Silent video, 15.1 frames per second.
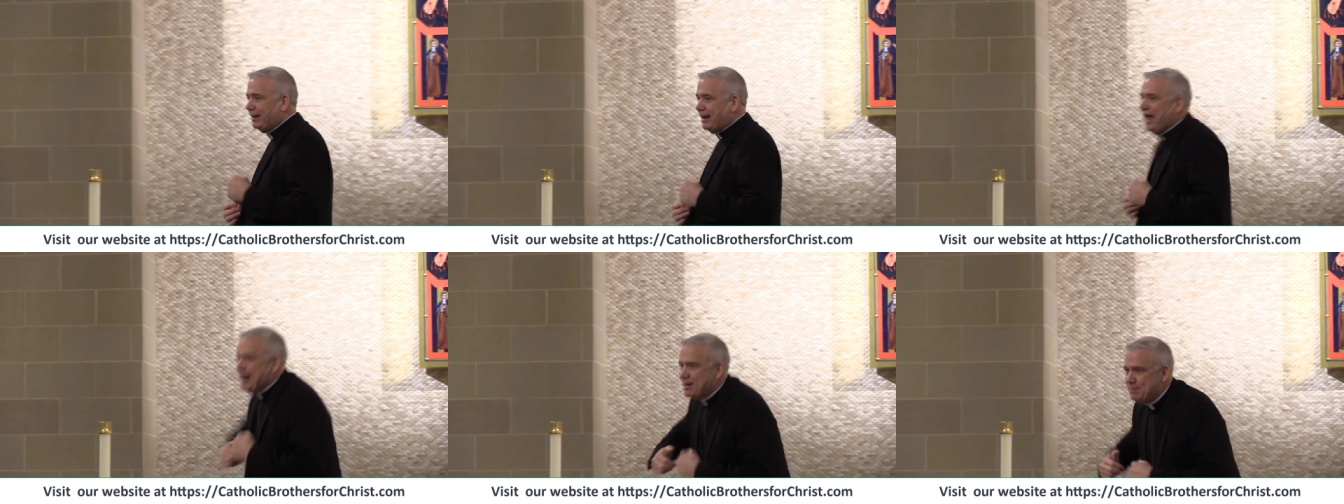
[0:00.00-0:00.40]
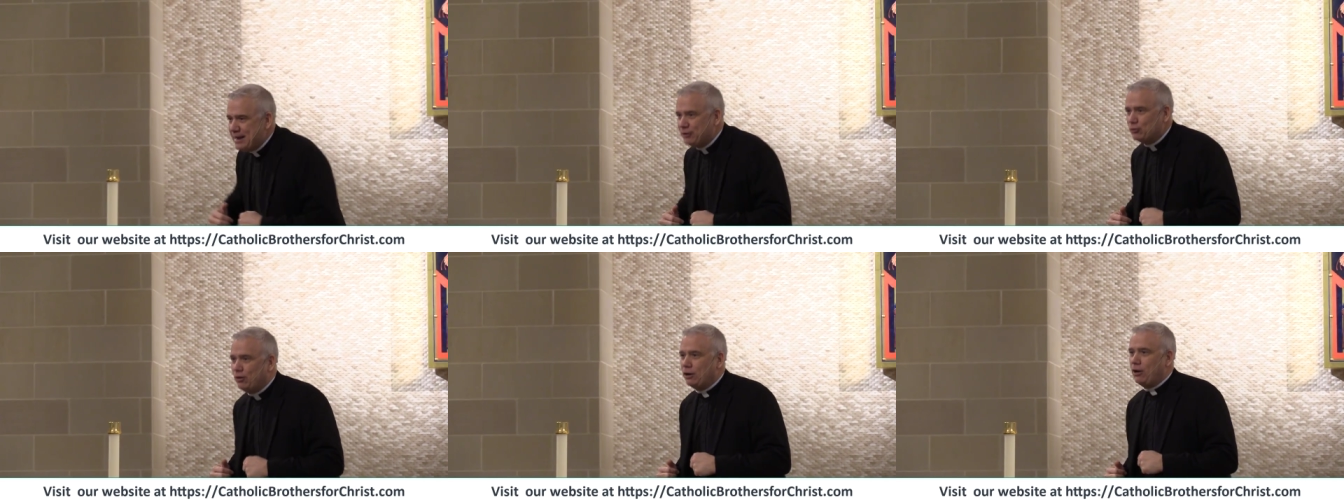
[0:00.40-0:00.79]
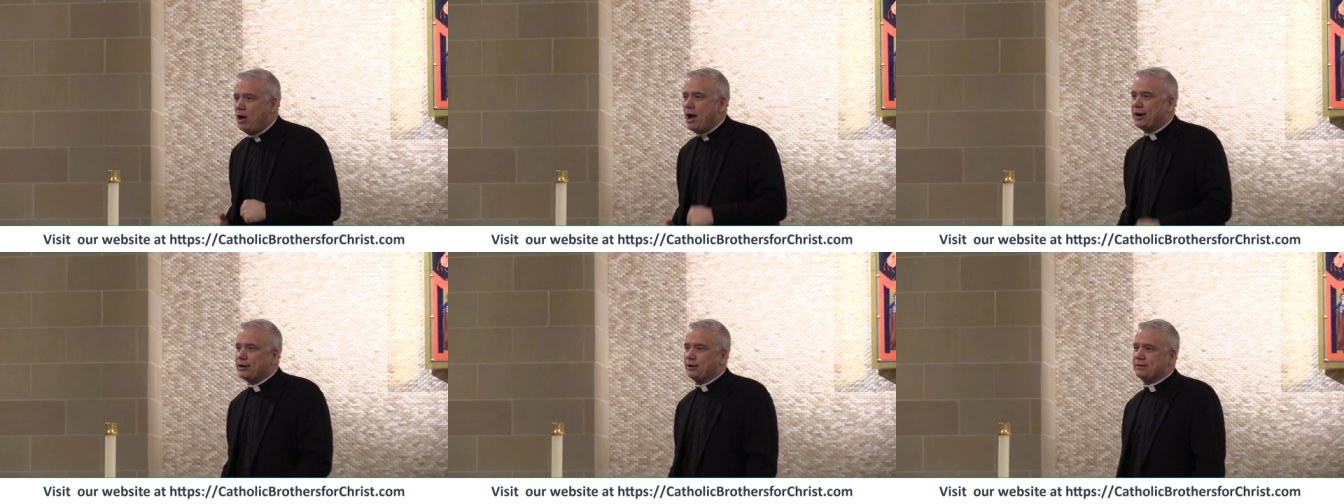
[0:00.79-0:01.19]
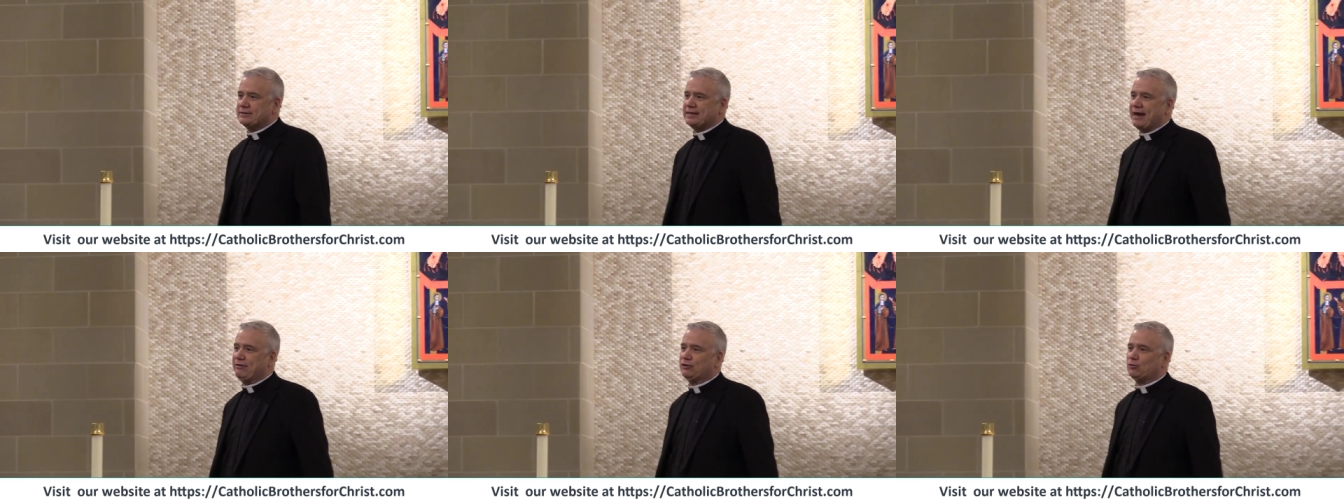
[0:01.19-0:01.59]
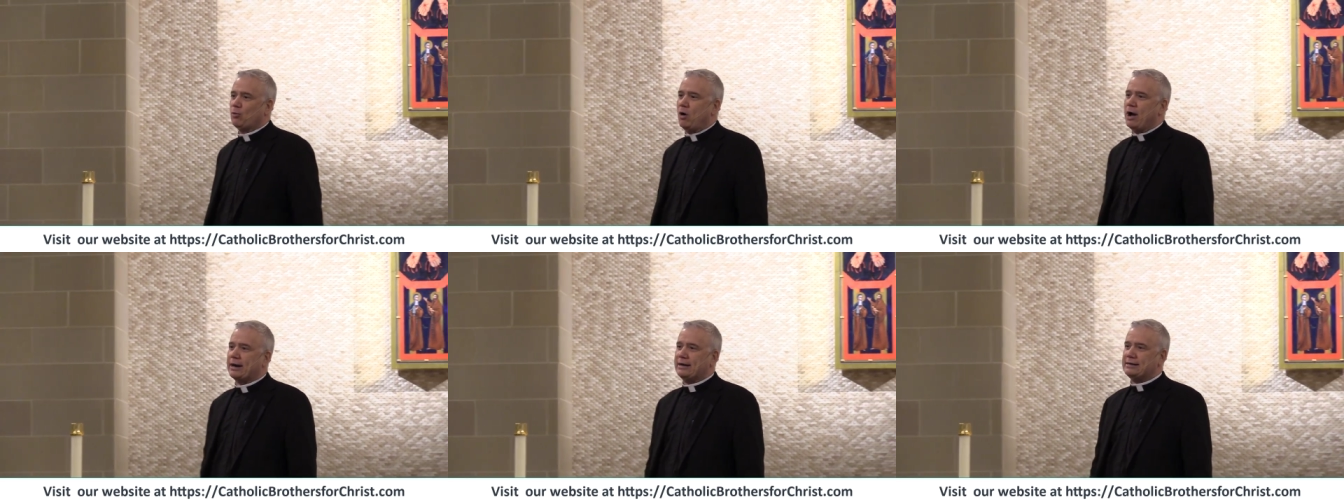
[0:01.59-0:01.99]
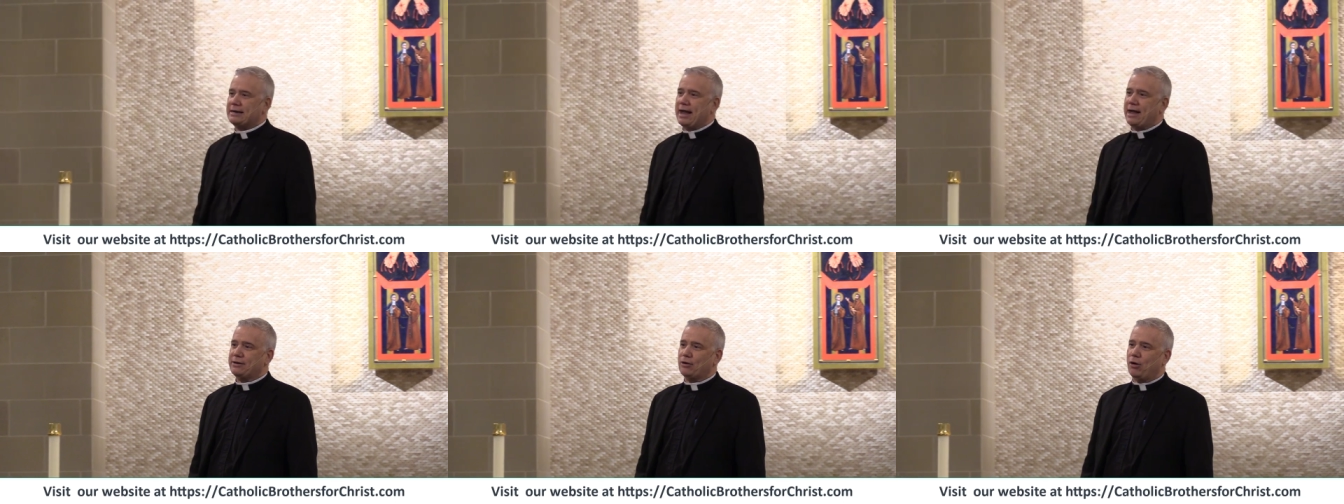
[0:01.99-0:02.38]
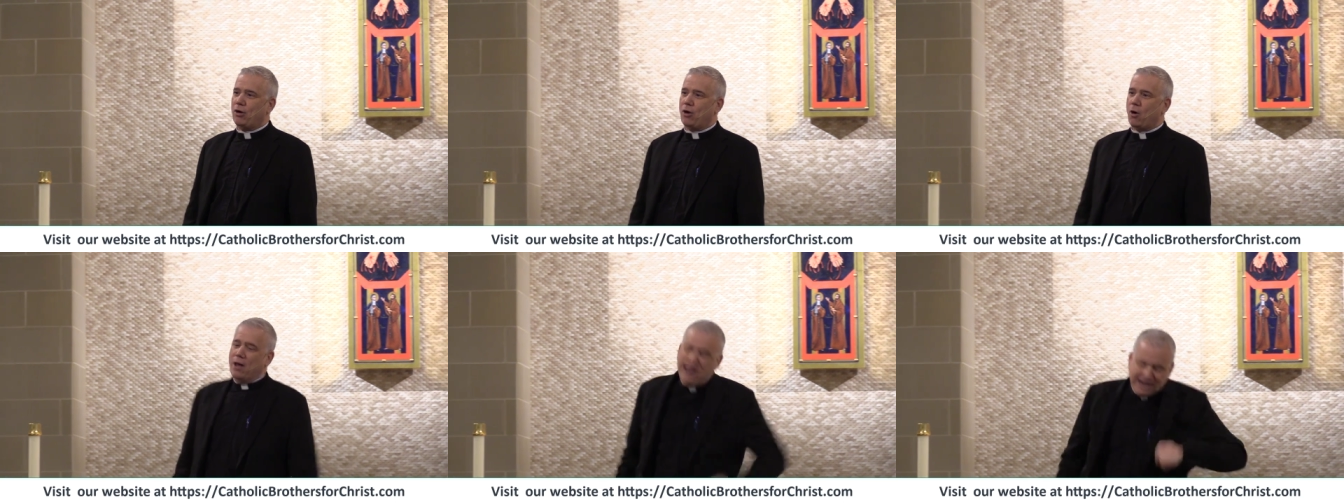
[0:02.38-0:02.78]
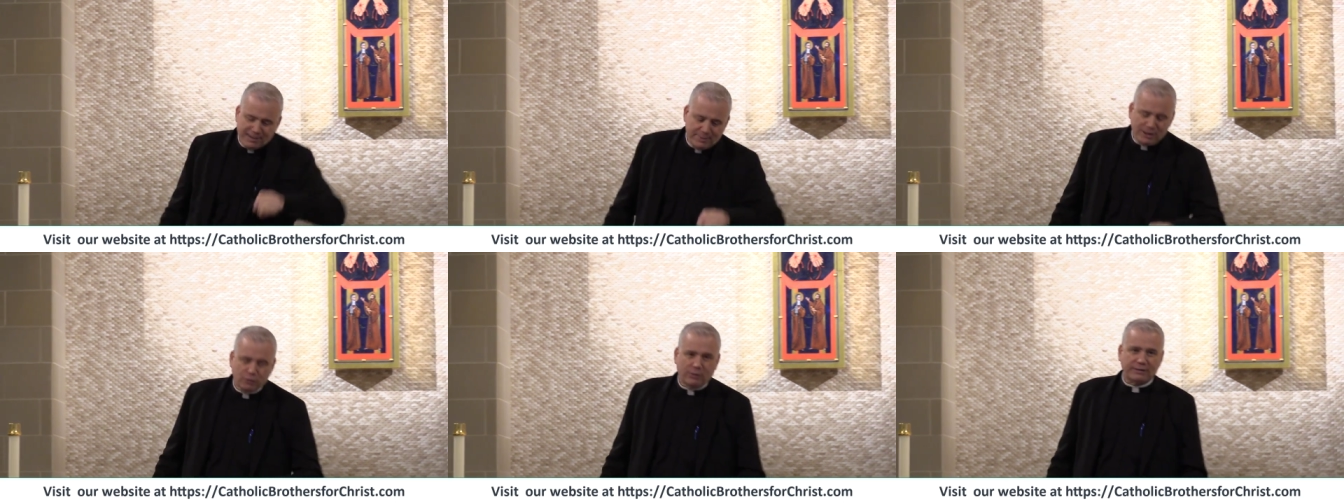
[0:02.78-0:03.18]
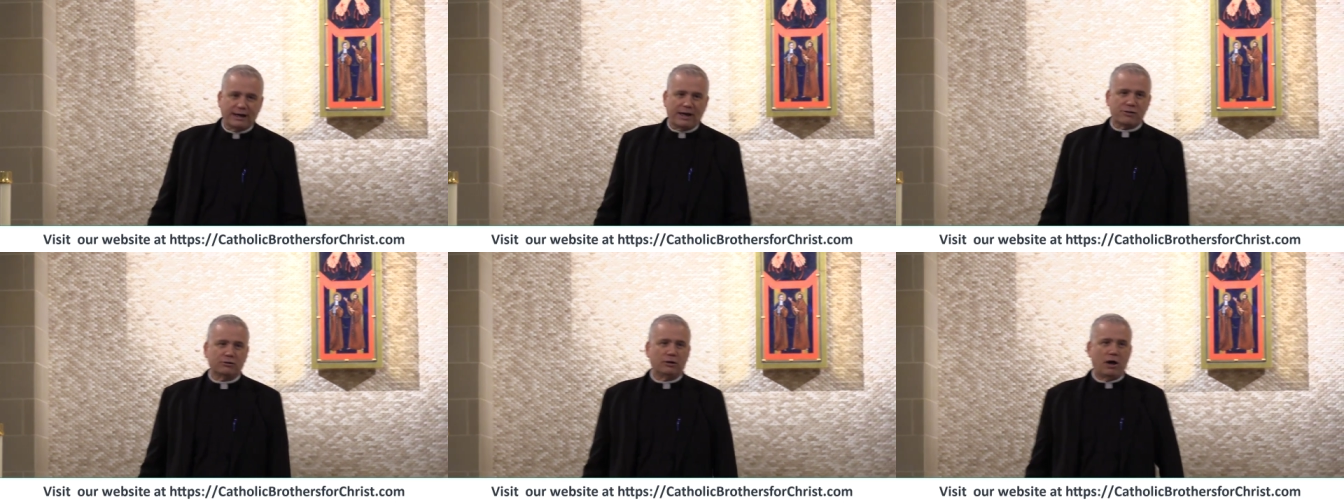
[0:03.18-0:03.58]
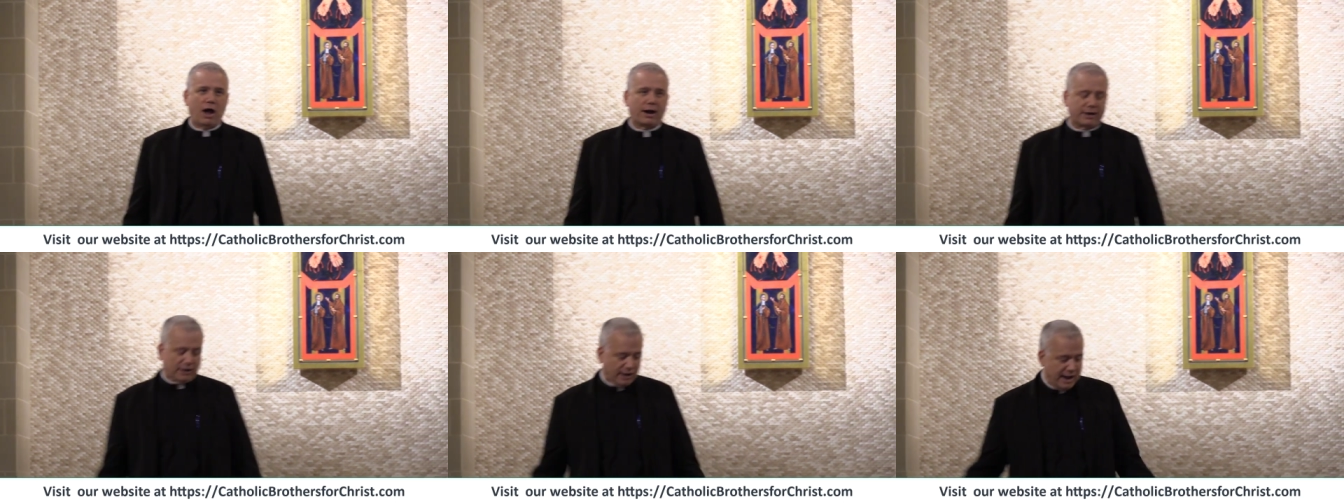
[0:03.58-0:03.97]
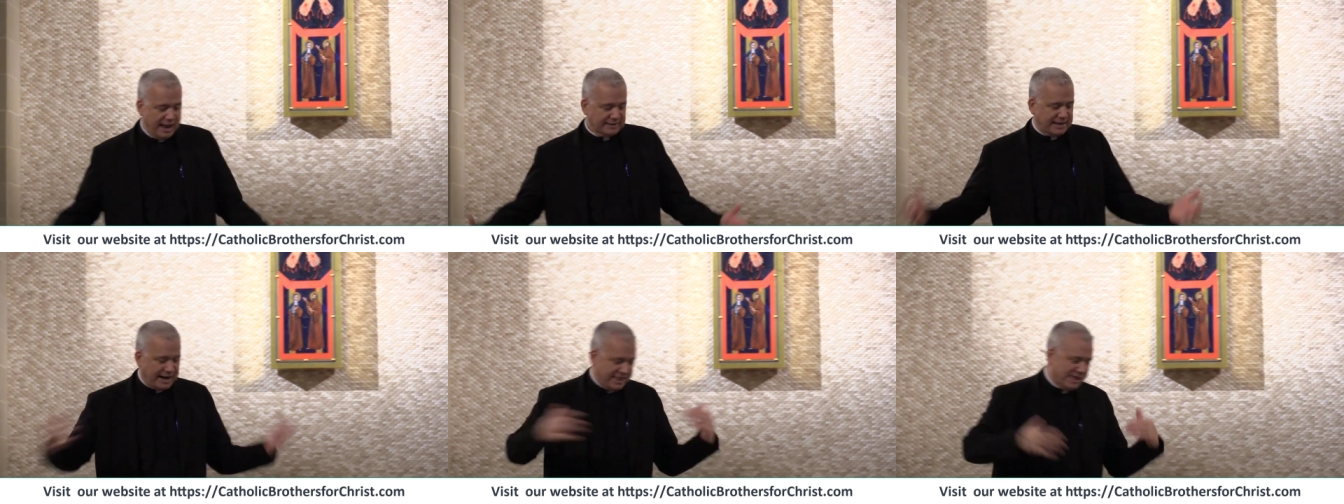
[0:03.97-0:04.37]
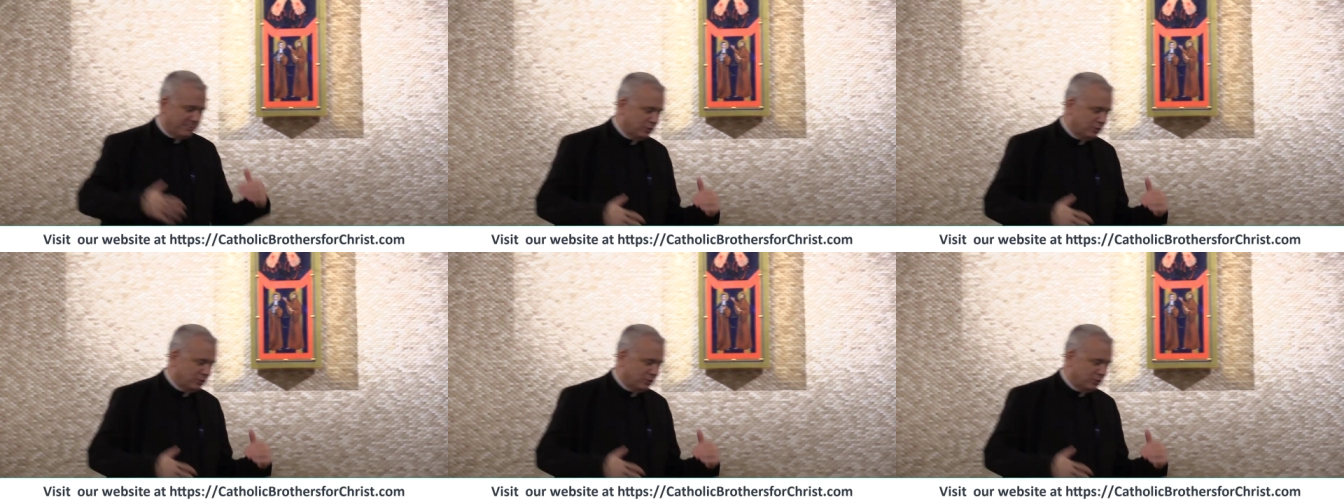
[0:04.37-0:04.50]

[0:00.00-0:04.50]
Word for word: hit them into a locker as I was walking down the hall, hit them into another locker. Ten of